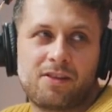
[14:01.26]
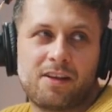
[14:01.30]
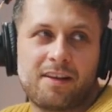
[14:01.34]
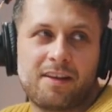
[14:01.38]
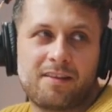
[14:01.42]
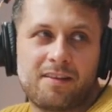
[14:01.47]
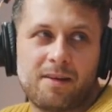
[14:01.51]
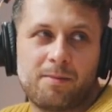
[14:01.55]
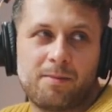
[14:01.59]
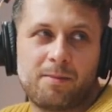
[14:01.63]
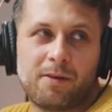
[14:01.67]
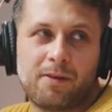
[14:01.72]
You
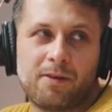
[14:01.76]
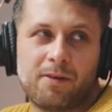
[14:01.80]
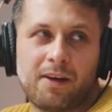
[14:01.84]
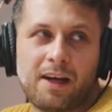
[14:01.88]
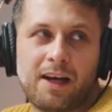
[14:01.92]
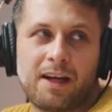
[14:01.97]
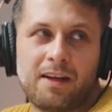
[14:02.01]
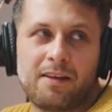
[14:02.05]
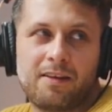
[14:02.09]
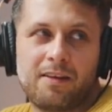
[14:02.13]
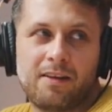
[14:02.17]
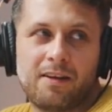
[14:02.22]
told me
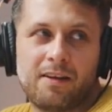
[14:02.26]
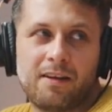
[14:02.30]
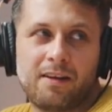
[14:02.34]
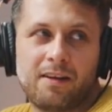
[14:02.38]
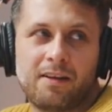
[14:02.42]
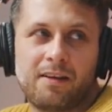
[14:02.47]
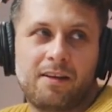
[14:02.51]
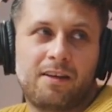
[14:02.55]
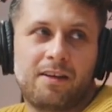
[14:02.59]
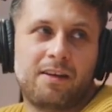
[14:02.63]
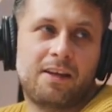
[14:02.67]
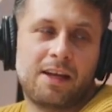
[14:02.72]
I needed
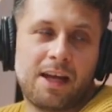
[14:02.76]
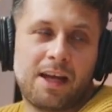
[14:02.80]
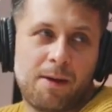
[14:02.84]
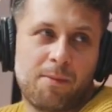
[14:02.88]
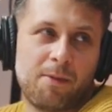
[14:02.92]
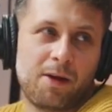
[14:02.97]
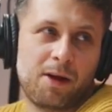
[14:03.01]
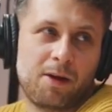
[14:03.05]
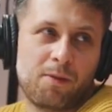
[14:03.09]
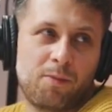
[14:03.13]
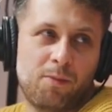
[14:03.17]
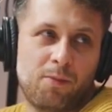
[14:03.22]
to
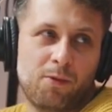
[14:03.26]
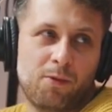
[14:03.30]
find a